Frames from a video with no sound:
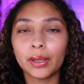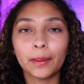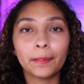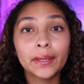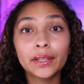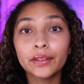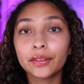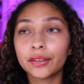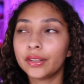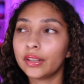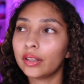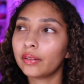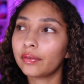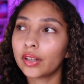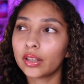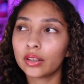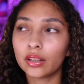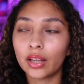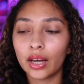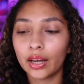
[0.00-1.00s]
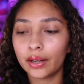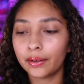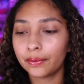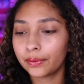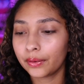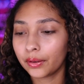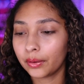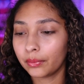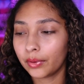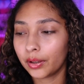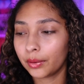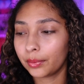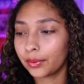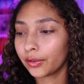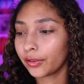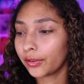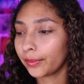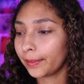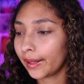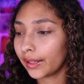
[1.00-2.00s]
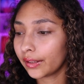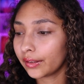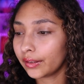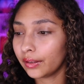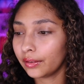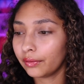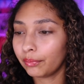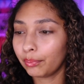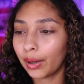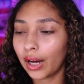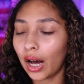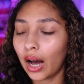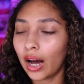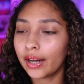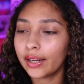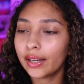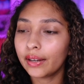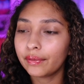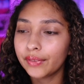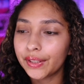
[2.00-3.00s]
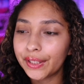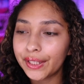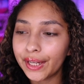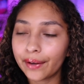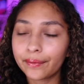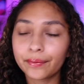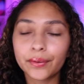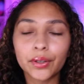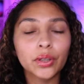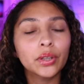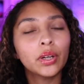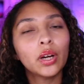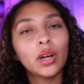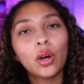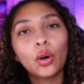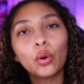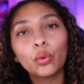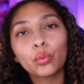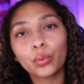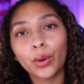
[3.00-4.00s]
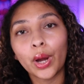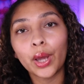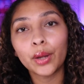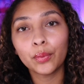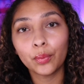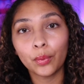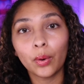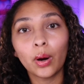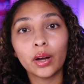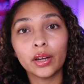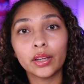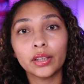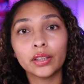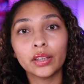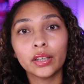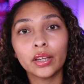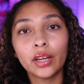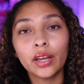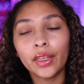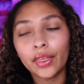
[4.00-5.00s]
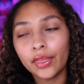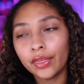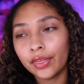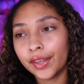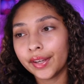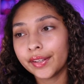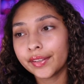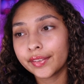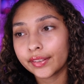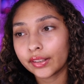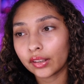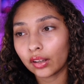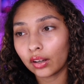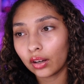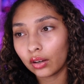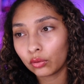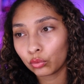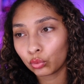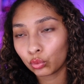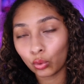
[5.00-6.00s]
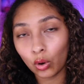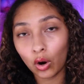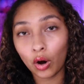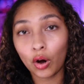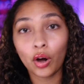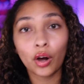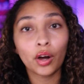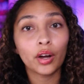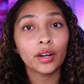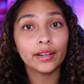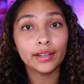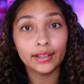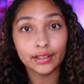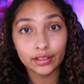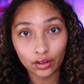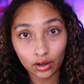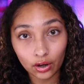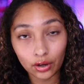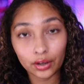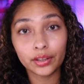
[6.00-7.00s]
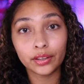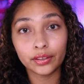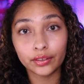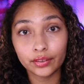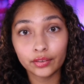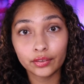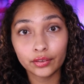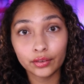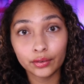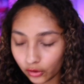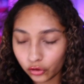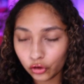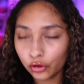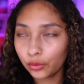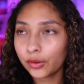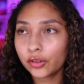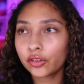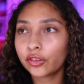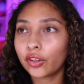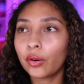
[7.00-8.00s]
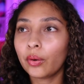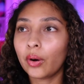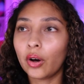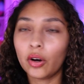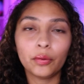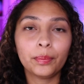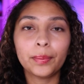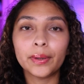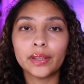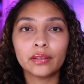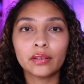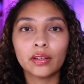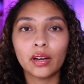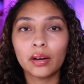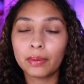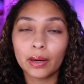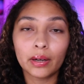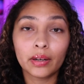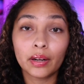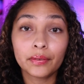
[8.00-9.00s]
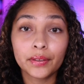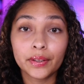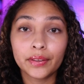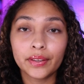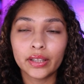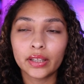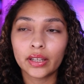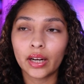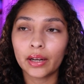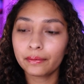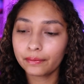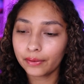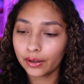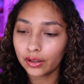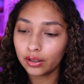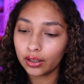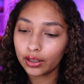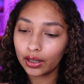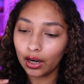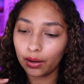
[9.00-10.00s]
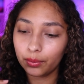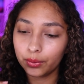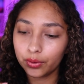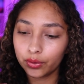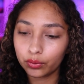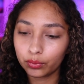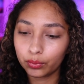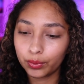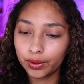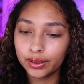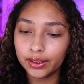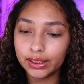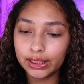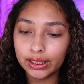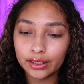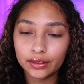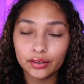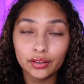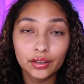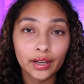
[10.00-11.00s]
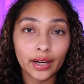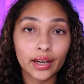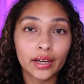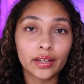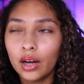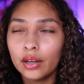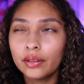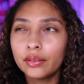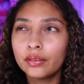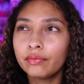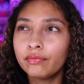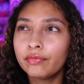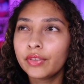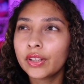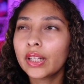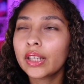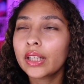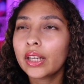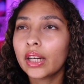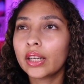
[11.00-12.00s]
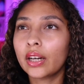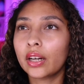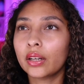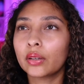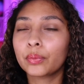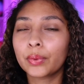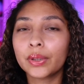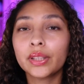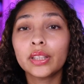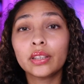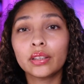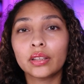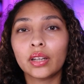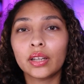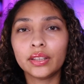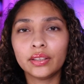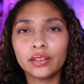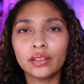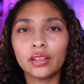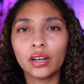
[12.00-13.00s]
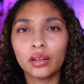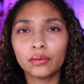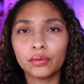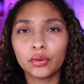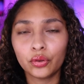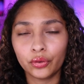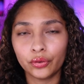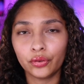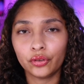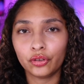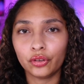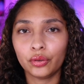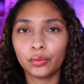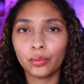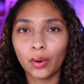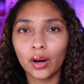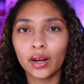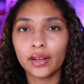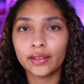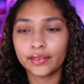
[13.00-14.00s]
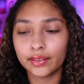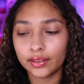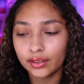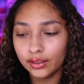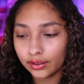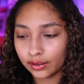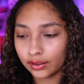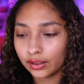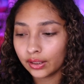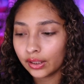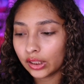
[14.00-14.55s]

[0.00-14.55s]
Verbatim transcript: a period of their life from their perspective, but I have never read one this raw and honest. She was so open about everything, and I felt like I was really in her head. I feel like I got a really good idea of who she was in